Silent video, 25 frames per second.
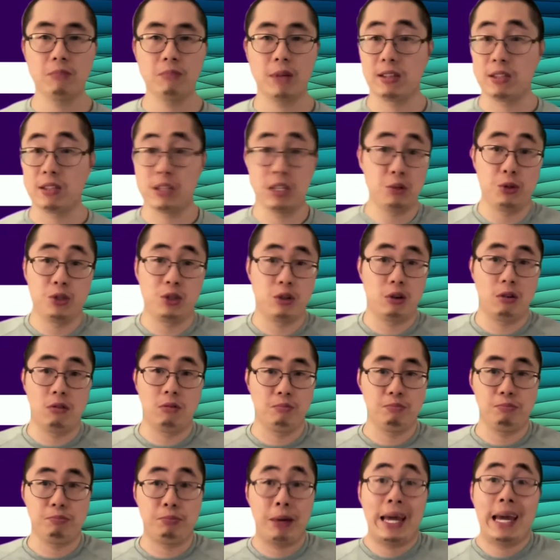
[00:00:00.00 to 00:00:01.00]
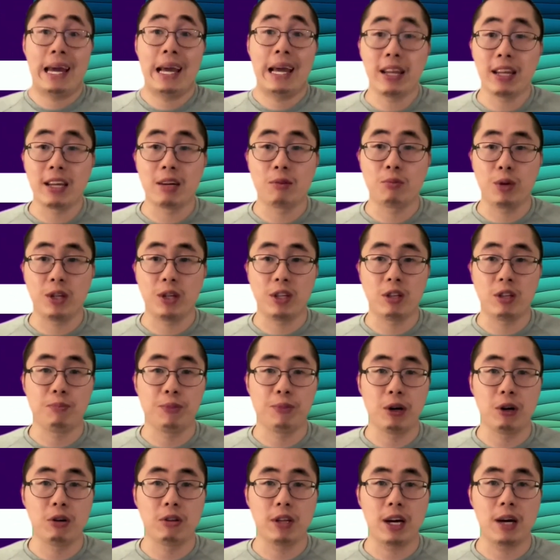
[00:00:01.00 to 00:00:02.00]
And since we don't pay them, we need to
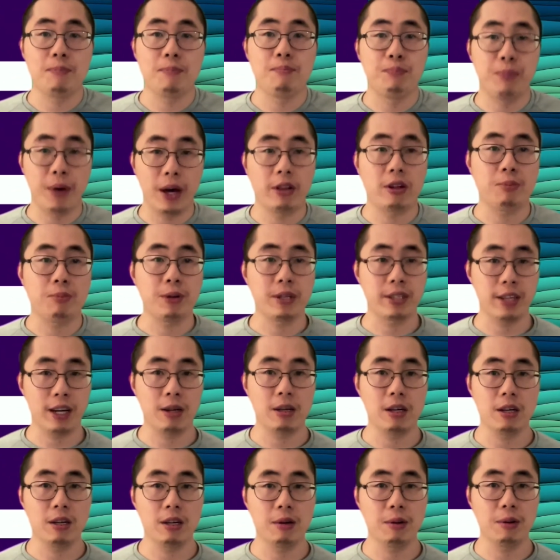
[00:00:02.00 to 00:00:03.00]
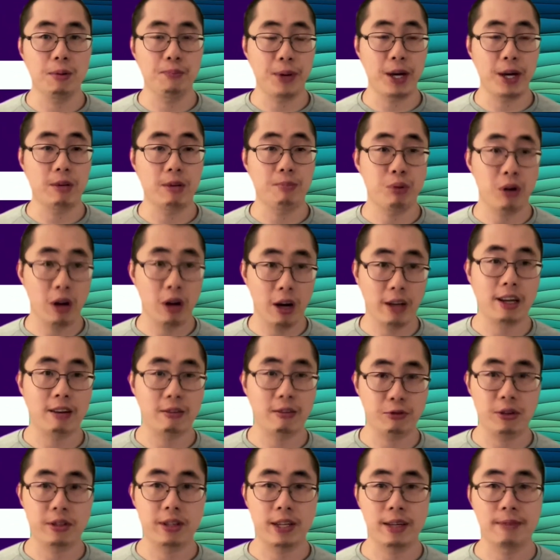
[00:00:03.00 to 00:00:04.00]
build a better
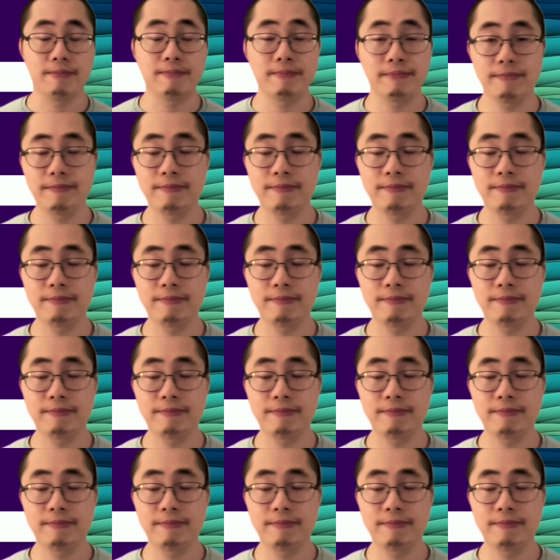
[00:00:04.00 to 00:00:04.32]
product for them.